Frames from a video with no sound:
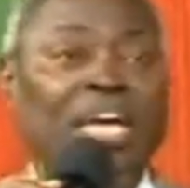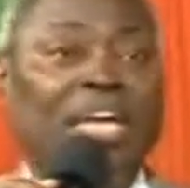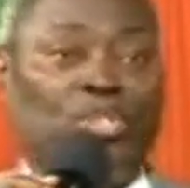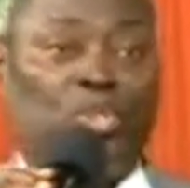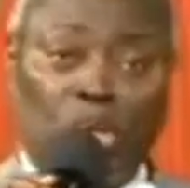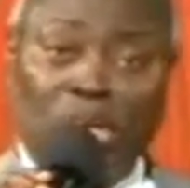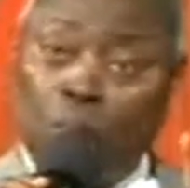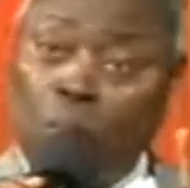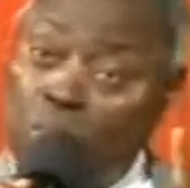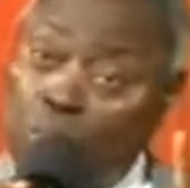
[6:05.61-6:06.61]
It's only
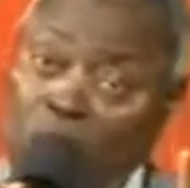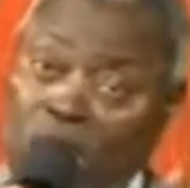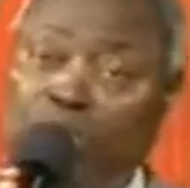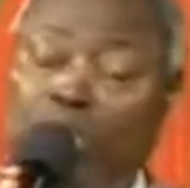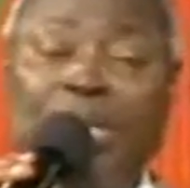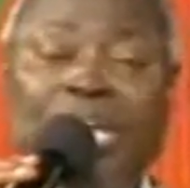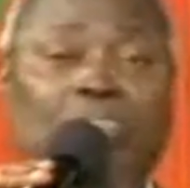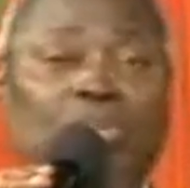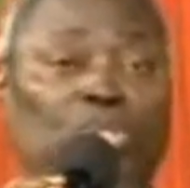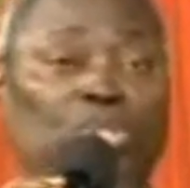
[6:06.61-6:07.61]
one word you'll be
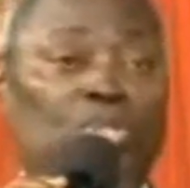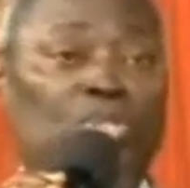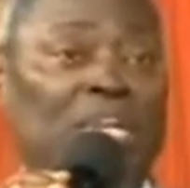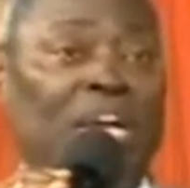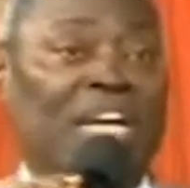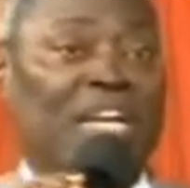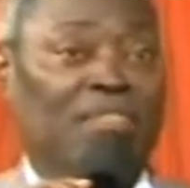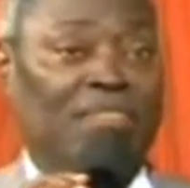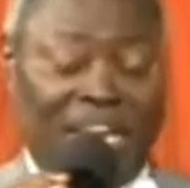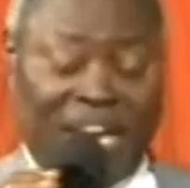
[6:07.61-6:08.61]
able to use at the end
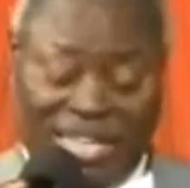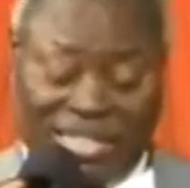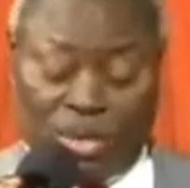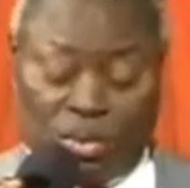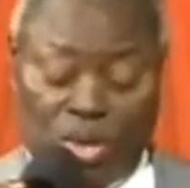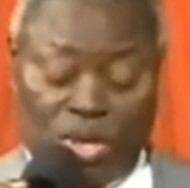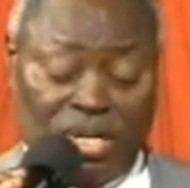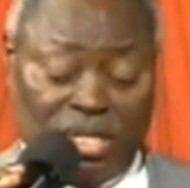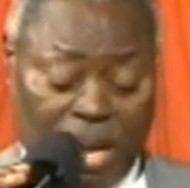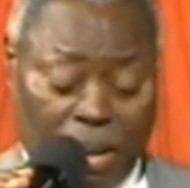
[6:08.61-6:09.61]
of the year. That's the
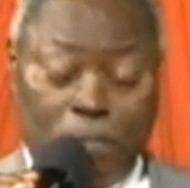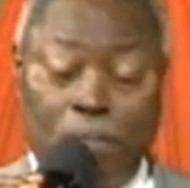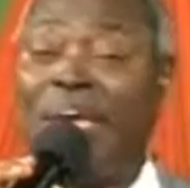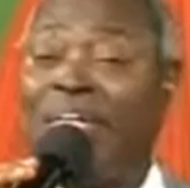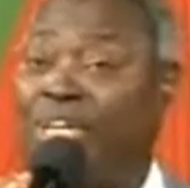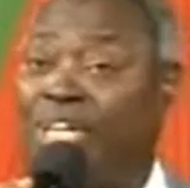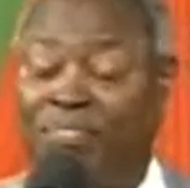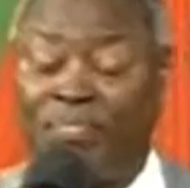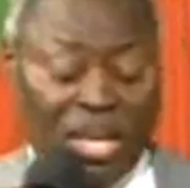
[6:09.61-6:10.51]
word better.